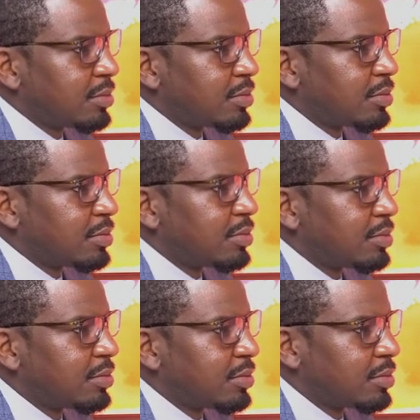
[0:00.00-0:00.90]

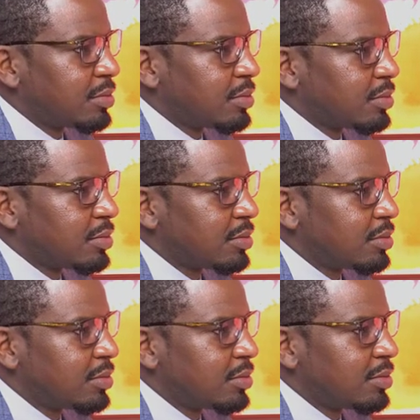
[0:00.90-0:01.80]

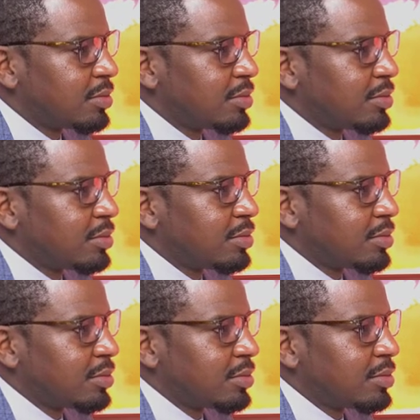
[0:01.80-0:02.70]

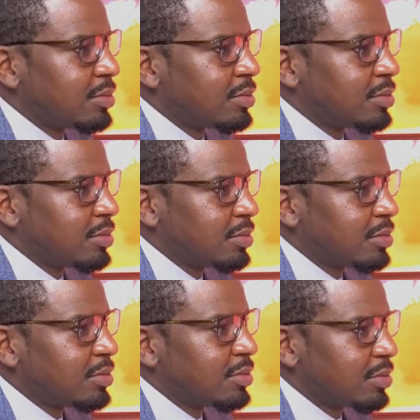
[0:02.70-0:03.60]

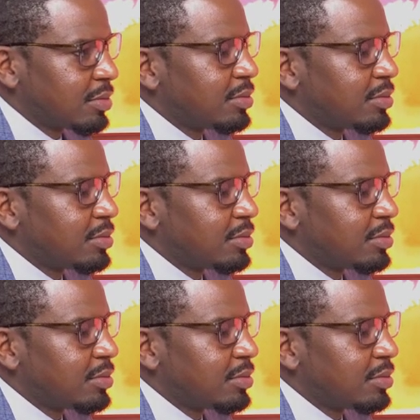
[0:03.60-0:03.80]
[no speech]